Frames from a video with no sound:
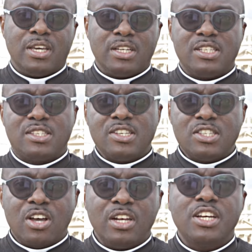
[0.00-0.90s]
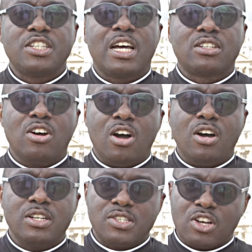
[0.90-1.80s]
It is this knowledge that
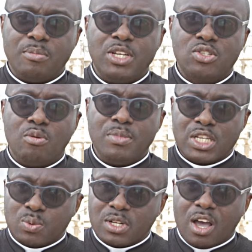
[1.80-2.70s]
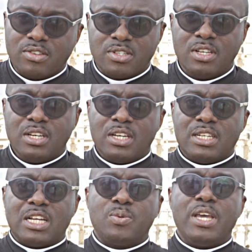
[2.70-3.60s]
God is coming to mix with us,
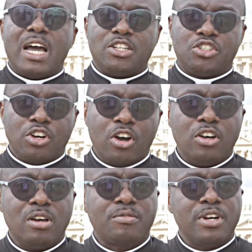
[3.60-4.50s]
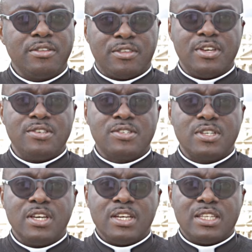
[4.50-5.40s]
that we are assured of great
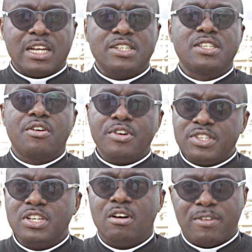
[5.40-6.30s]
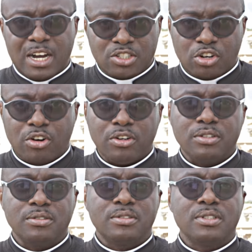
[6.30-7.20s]
things, that is the reason of our joy.
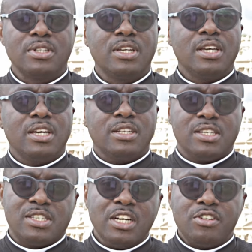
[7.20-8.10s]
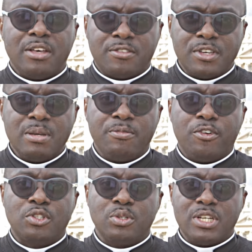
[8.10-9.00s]
The central theme
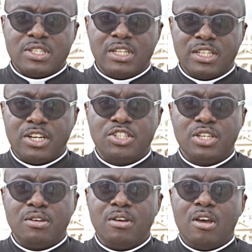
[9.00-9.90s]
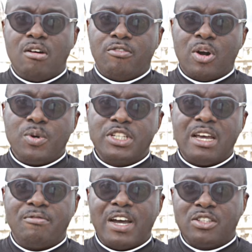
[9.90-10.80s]
for today's liturgy, for which
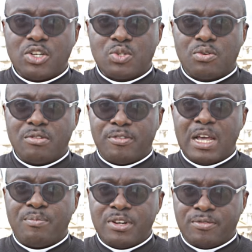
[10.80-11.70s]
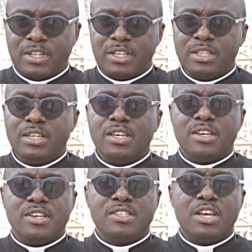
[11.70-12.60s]
I invite us to reflect briefly,
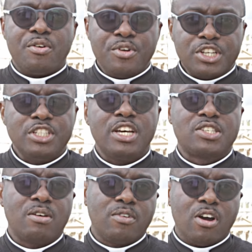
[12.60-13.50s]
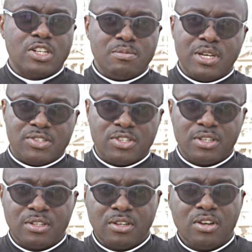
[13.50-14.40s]
is the richness of God's mercy.